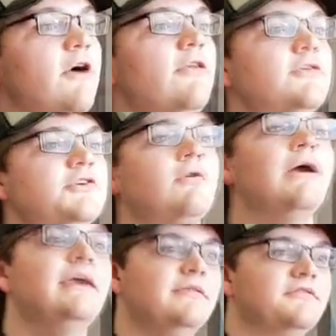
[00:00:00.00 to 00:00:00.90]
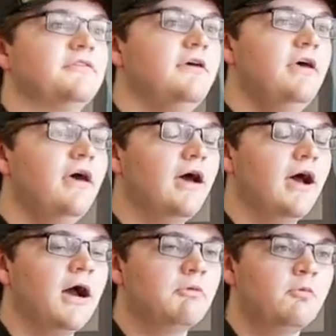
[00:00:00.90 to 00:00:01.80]
of all those grains.
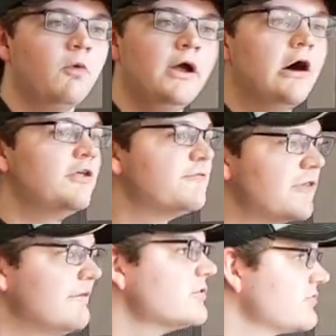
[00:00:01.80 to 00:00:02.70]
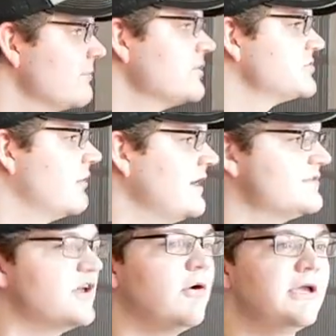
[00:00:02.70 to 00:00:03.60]
We want all the flavors from those
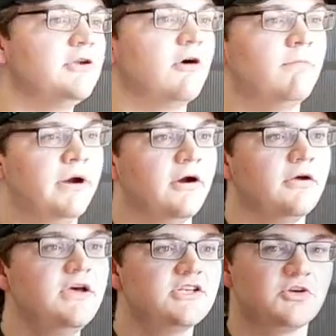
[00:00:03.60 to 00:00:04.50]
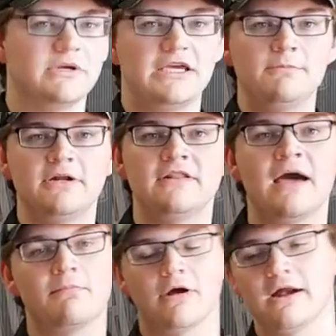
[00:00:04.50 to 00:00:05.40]
grains going into our barrel, so we keep it in
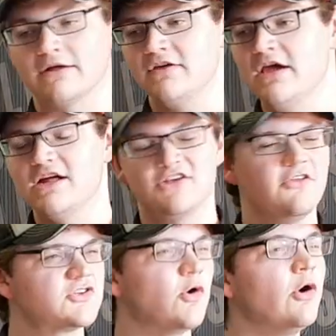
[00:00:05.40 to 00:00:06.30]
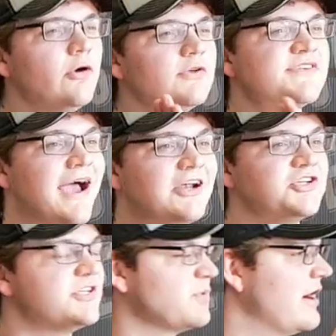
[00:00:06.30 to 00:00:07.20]
that product. It's all those oils.
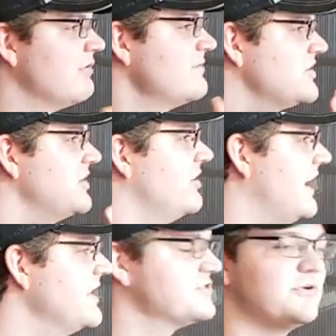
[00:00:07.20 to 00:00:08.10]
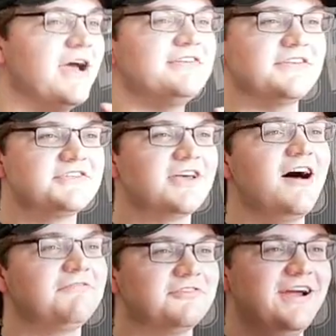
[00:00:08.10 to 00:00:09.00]
Actually, it's why it rubs onto your hands real nice and
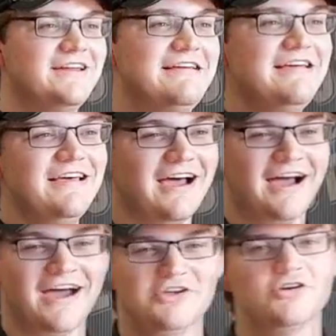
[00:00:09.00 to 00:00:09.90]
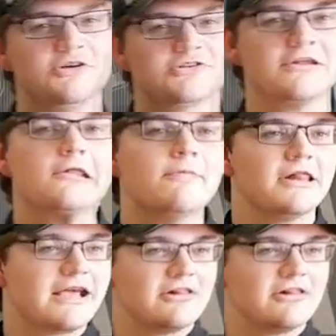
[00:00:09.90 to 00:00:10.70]
soft, right? You can use it a little bit